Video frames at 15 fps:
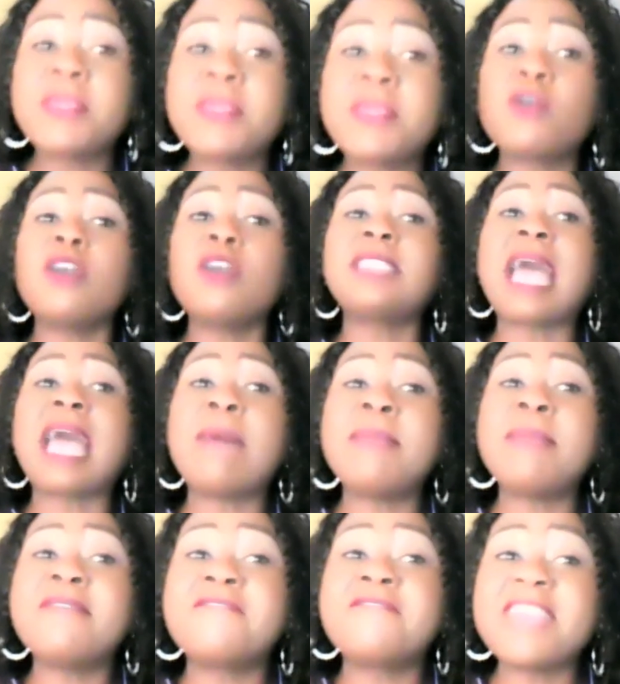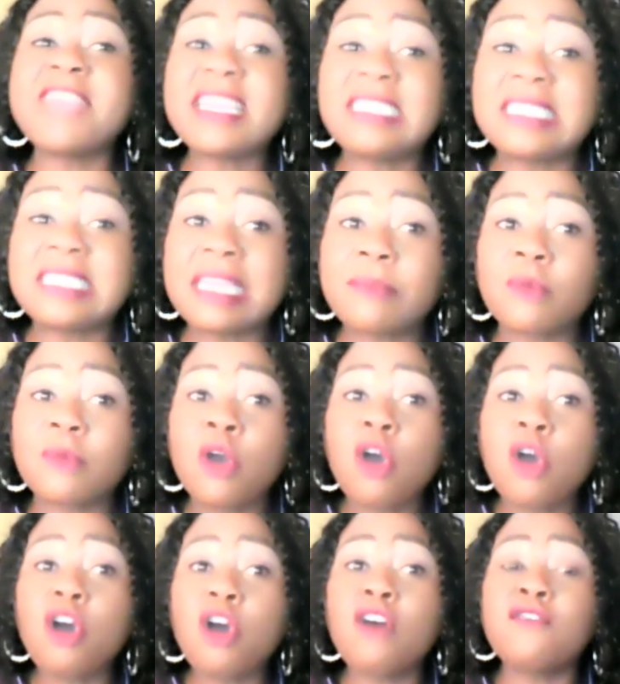because I'm a victim
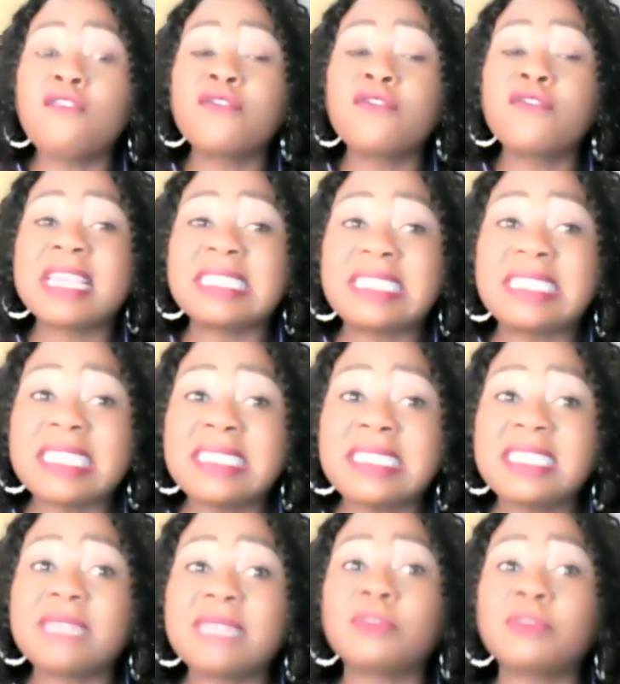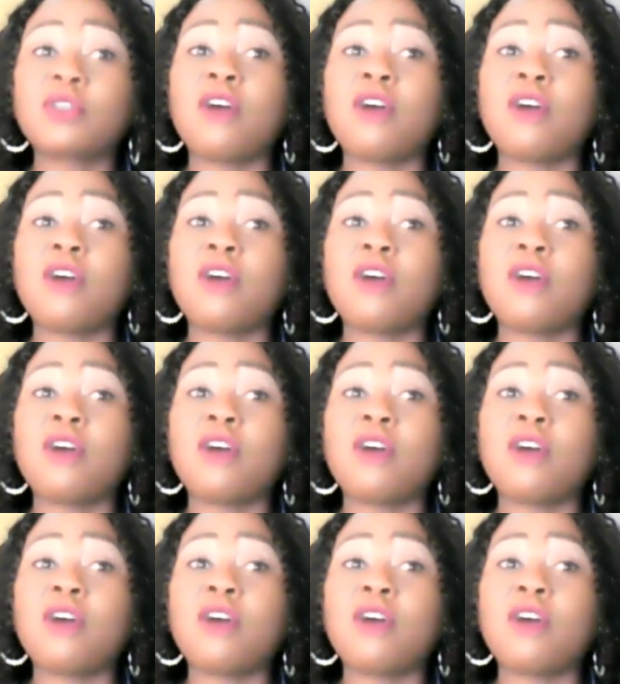of the systems